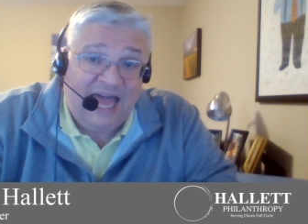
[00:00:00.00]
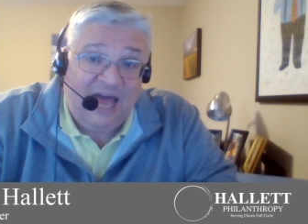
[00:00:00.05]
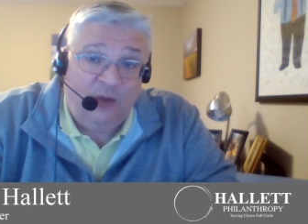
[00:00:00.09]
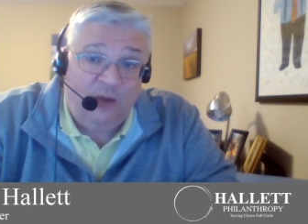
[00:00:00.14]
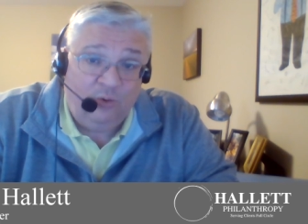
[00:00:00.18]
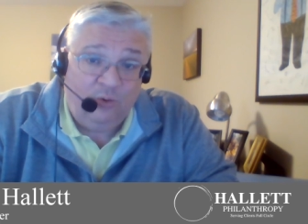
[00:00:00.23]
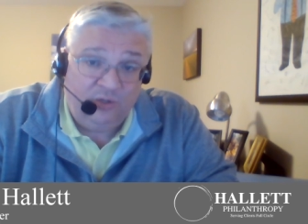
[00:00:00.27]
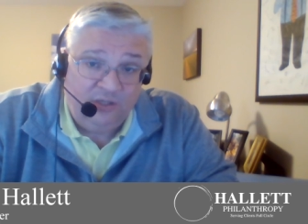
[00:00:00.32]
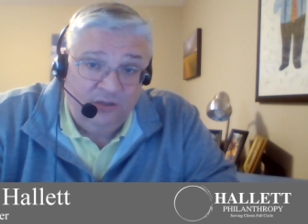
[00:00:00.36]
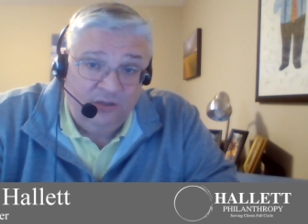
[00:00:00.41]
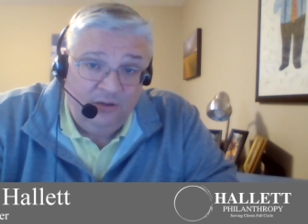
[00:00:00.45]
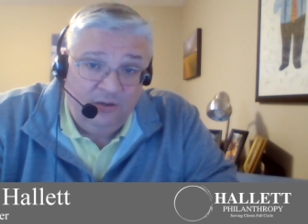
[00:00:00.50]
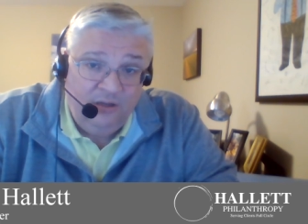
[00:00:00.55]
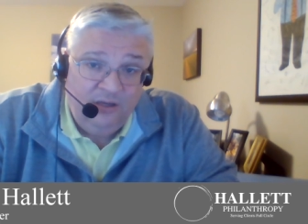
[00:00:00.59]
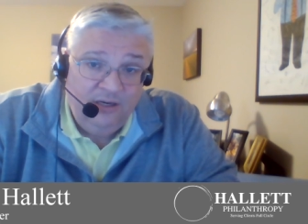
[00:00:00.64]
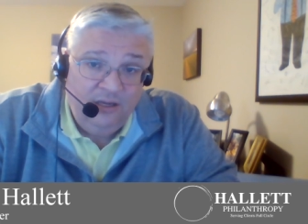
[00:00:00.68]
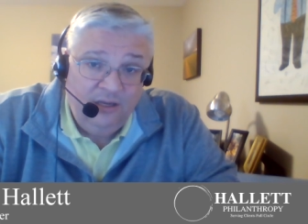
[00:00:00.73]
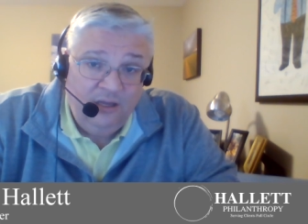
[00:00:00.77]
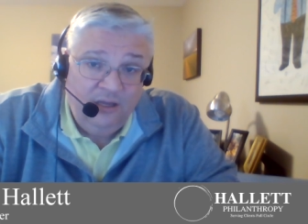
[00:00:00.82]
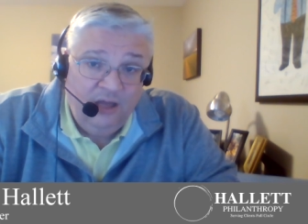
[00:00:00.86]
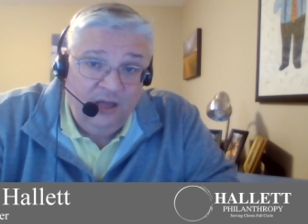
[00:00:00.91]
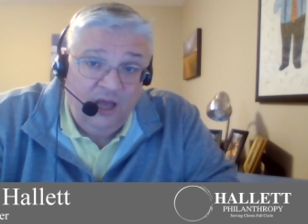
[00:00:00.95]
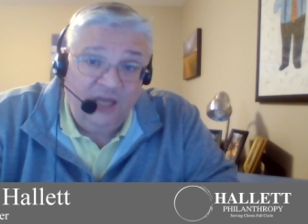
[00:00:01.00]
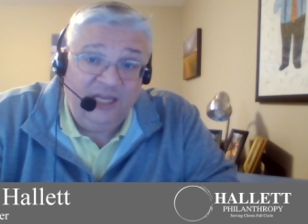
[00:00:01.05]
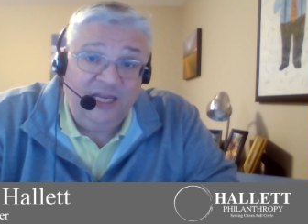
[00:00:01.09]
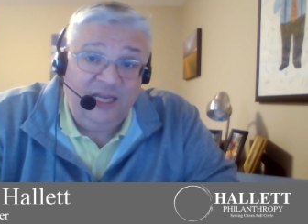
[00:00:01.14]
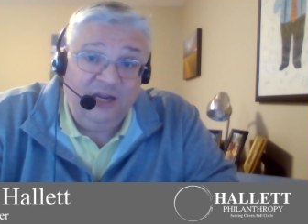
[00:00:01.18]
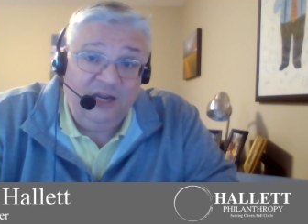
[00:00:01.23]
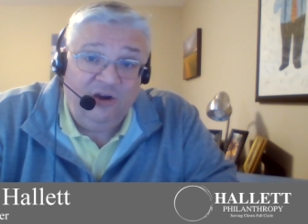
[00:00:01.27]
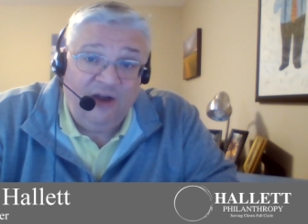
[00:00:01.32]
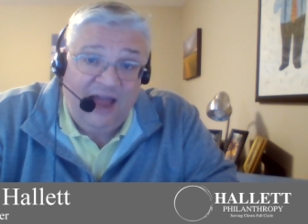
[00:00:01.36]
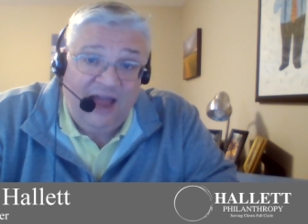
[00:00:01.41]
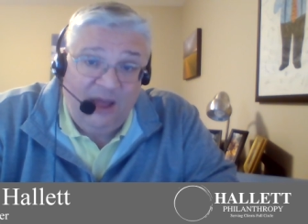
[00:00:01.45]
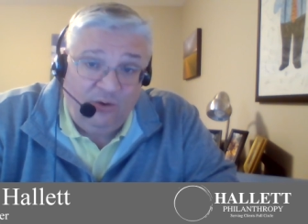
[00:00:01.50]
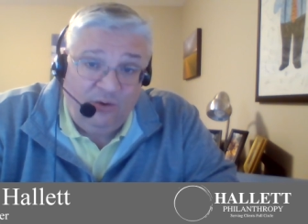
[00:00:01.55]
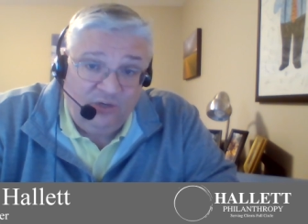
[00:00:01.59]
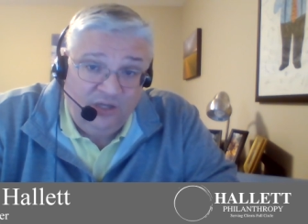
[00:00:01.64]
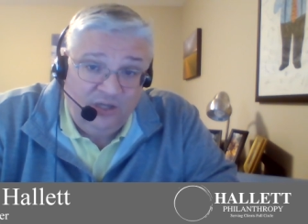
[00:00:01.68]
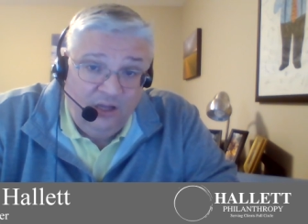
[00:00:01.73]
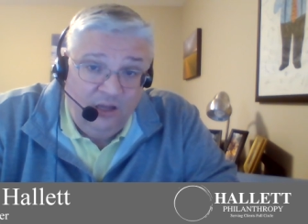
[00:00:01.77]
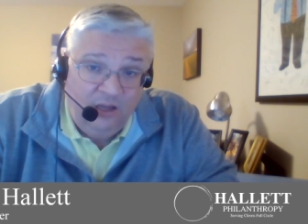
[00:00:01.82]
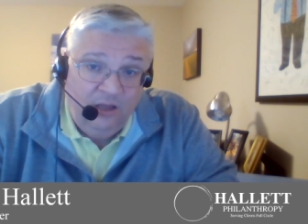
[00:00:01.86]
out, a year out,